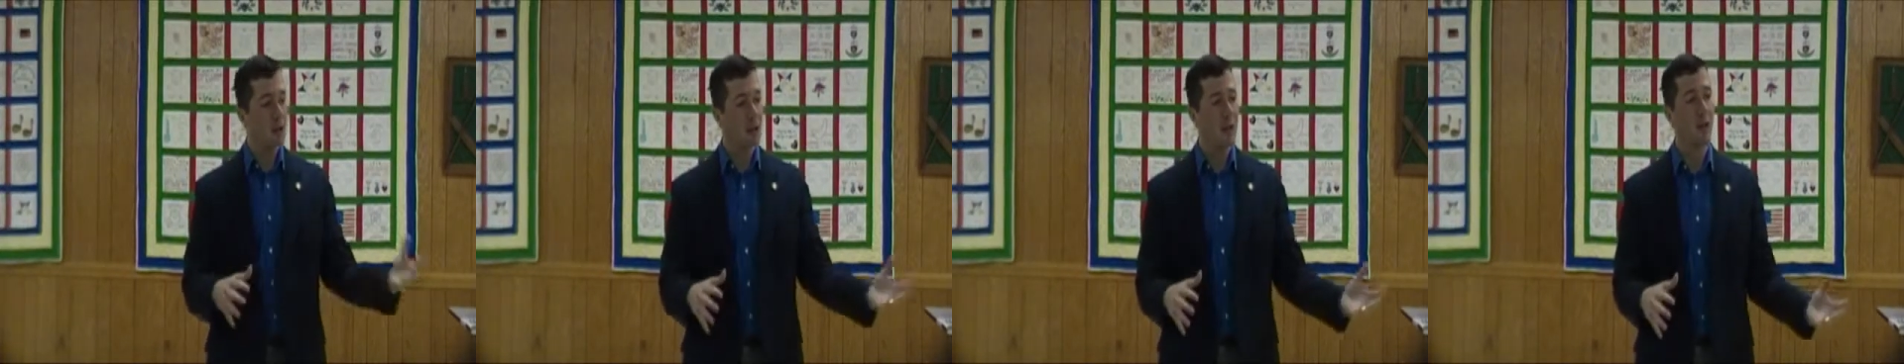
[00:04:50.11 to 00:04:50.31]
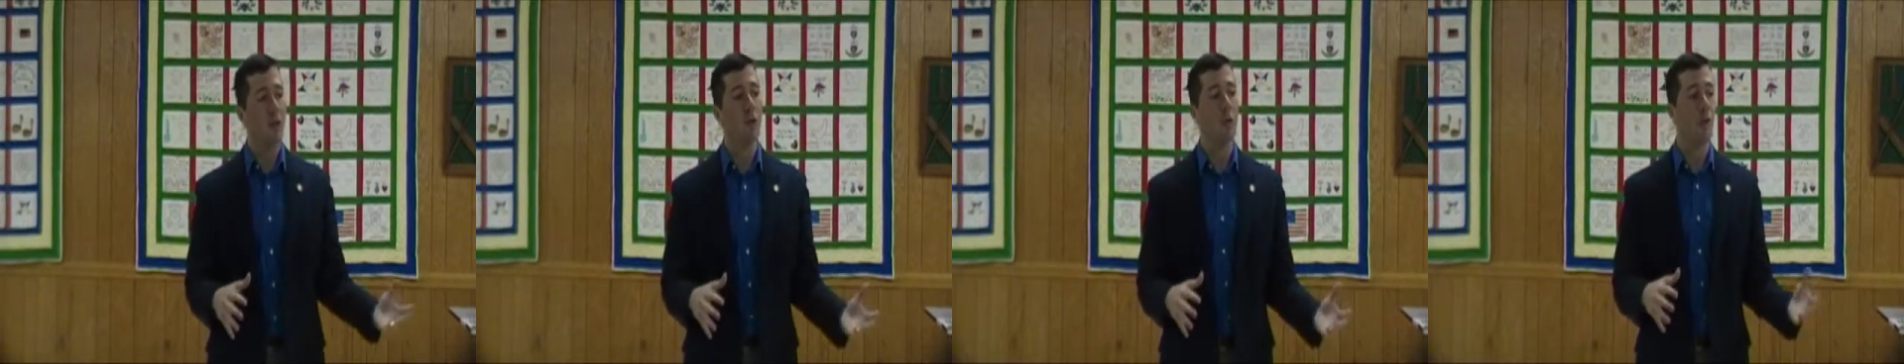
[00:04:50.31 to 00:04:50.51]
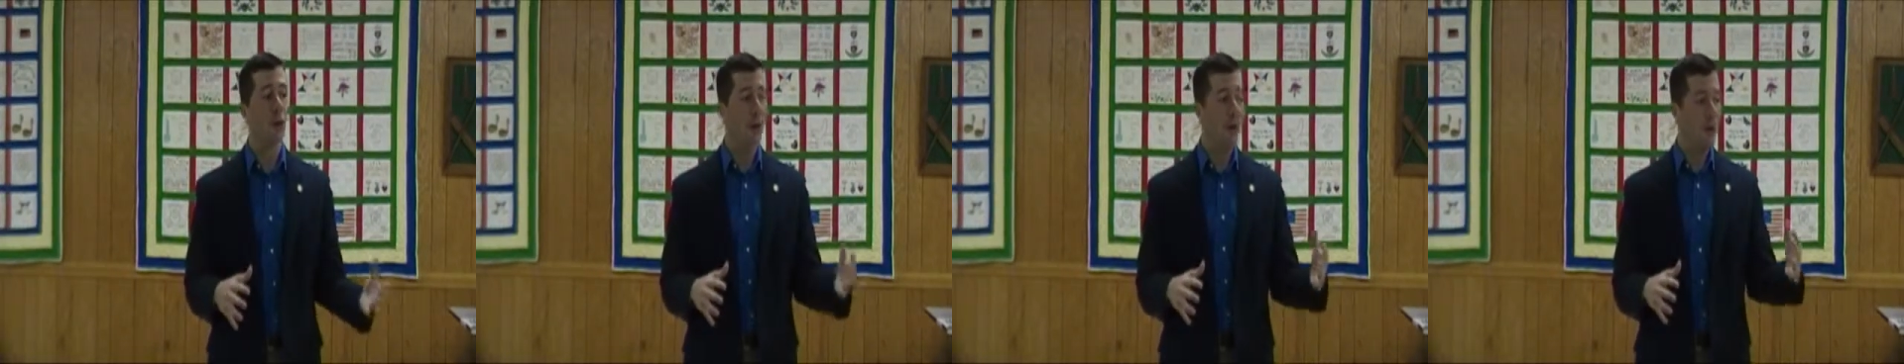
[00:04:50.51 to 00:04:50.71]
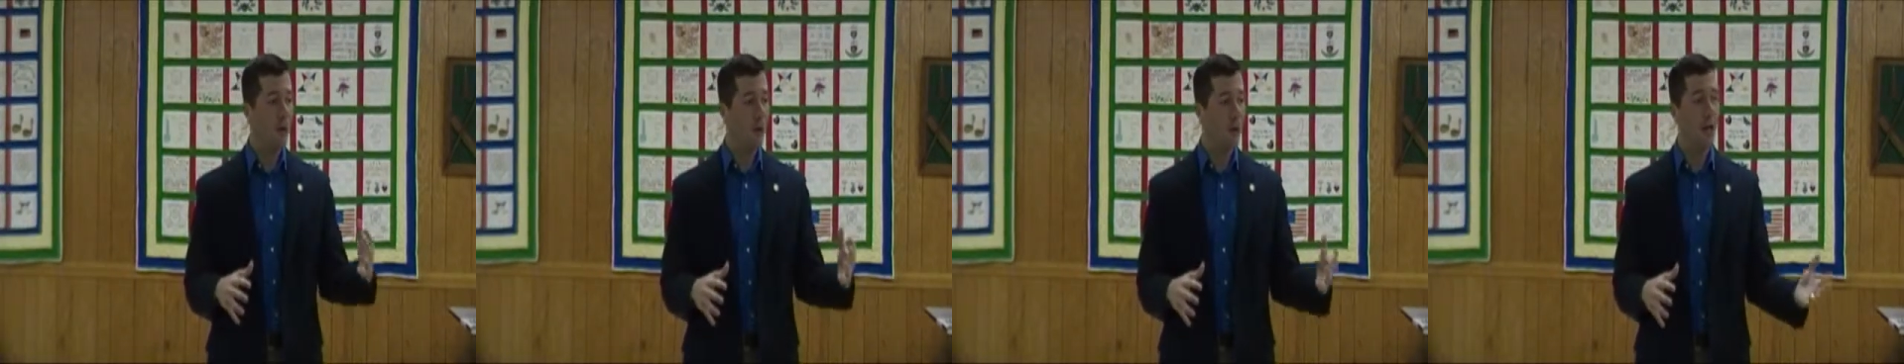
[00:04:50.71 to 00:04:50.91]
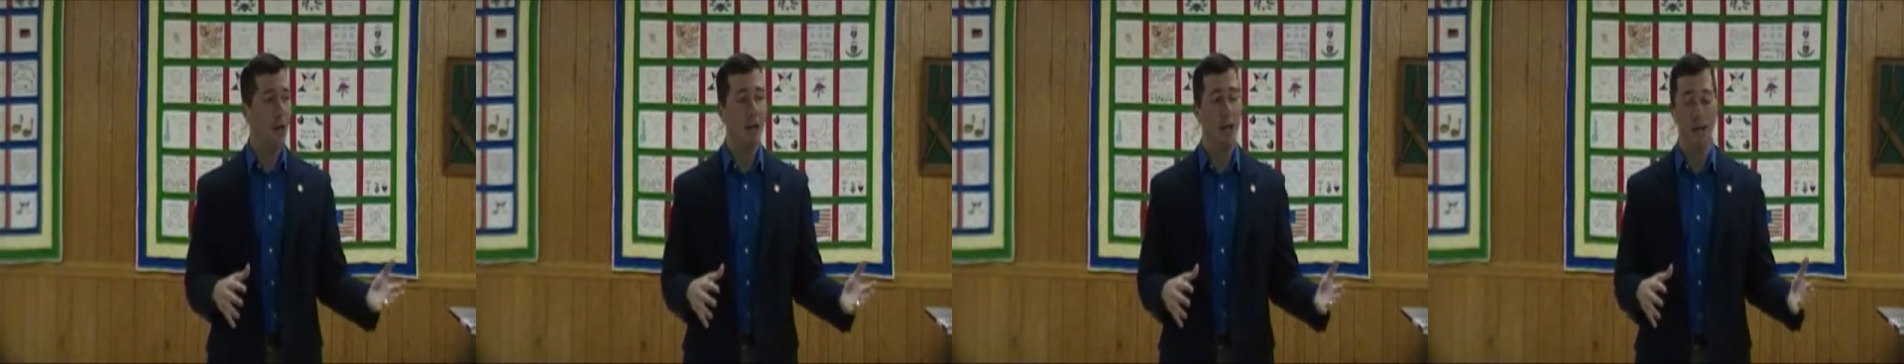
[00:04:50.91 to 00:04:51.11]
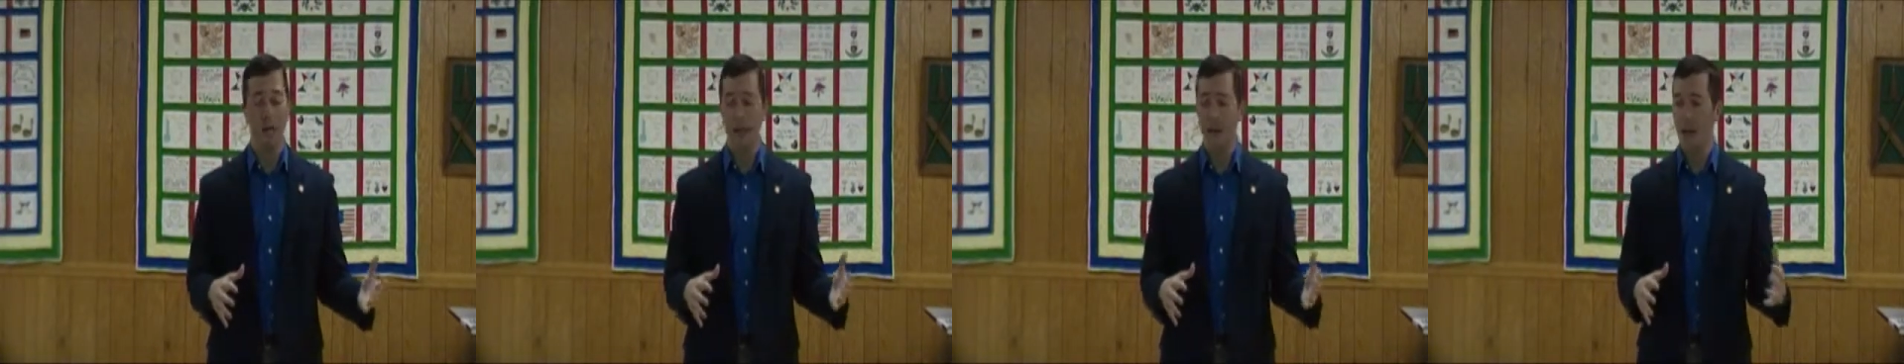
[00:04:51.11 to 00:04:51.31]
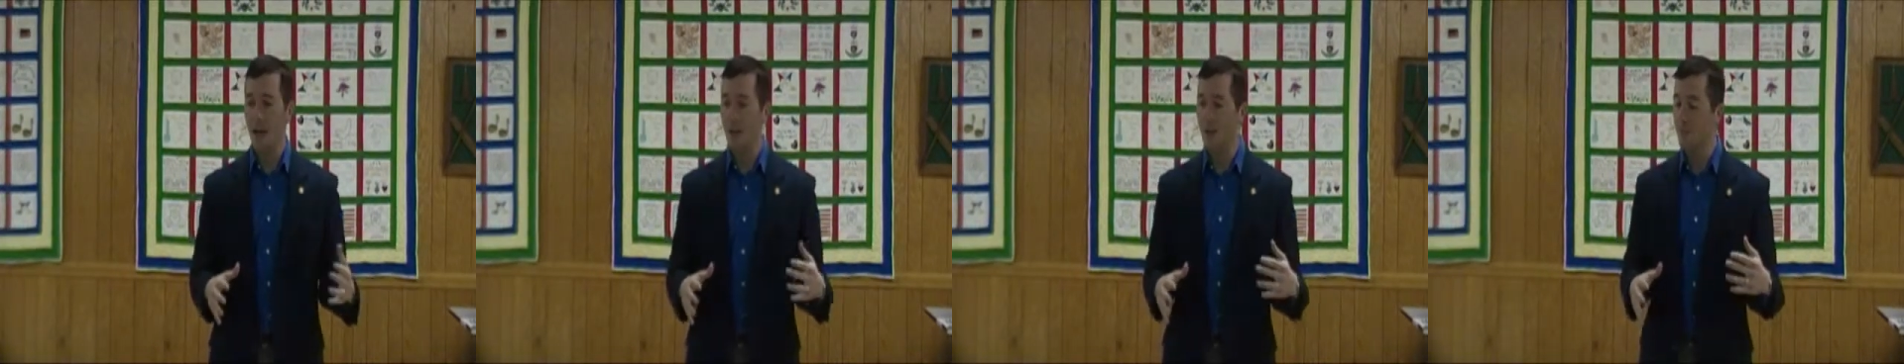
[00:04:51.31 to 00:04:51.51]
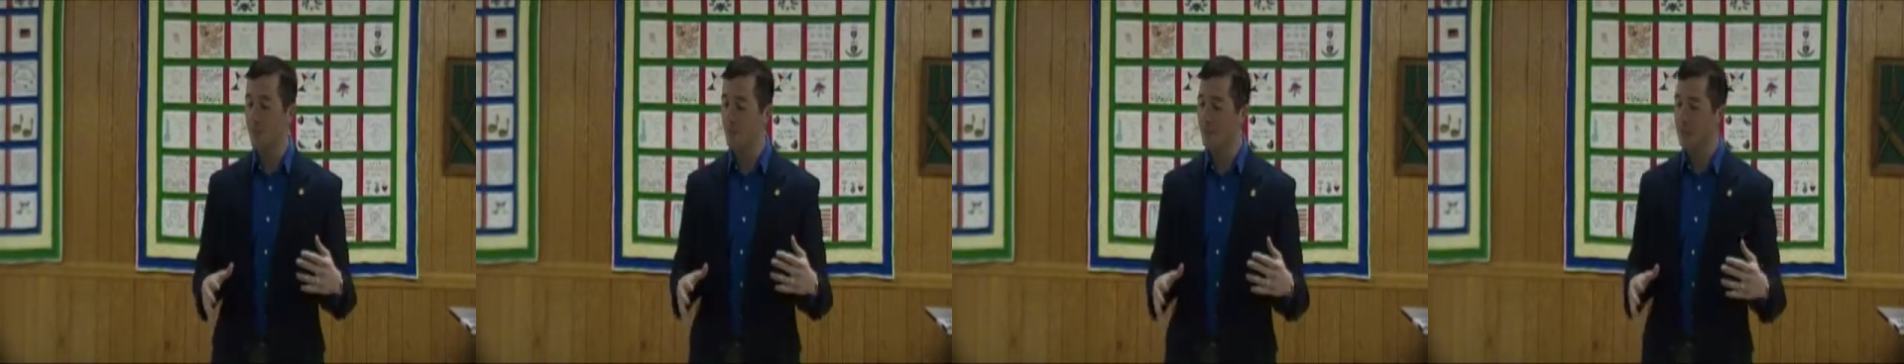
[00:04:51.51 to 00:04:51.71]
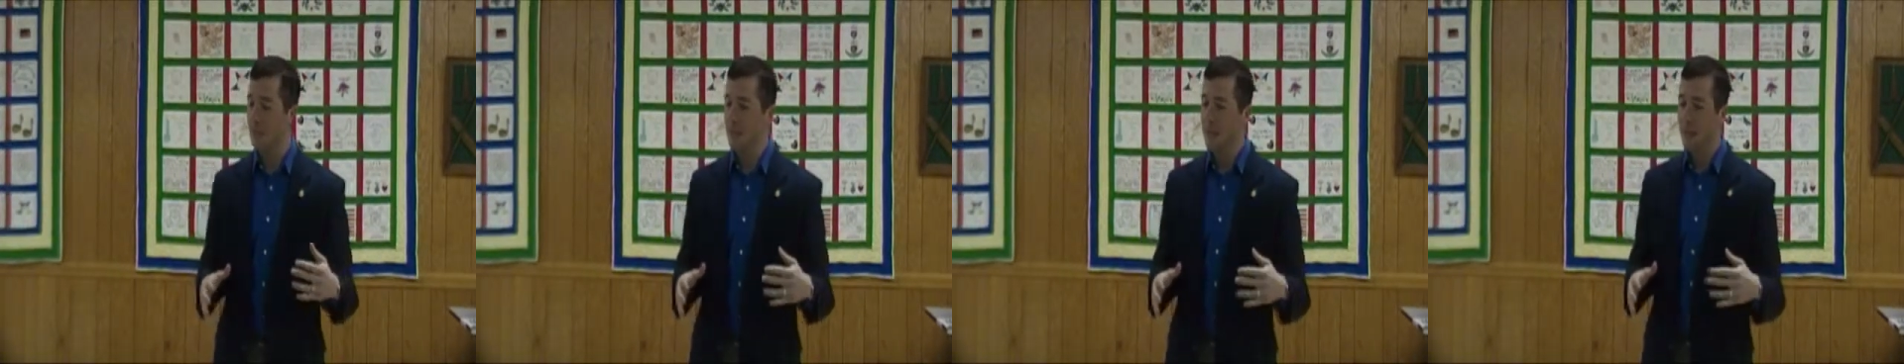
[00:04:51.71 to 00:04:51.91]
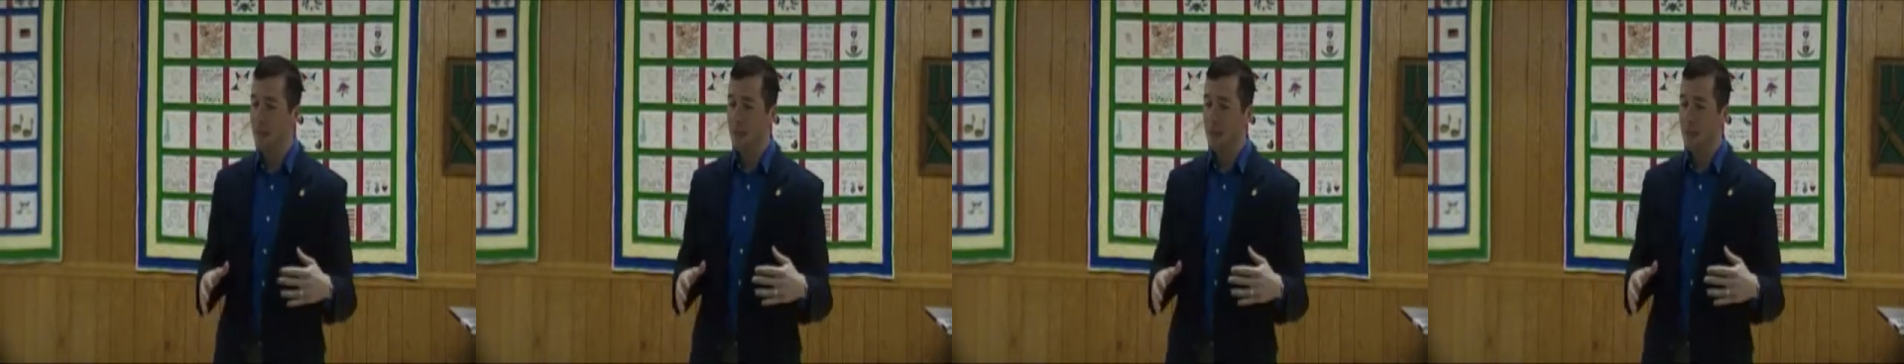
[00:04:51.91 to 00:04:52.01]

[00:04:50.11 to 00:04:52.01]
on the other way, okay?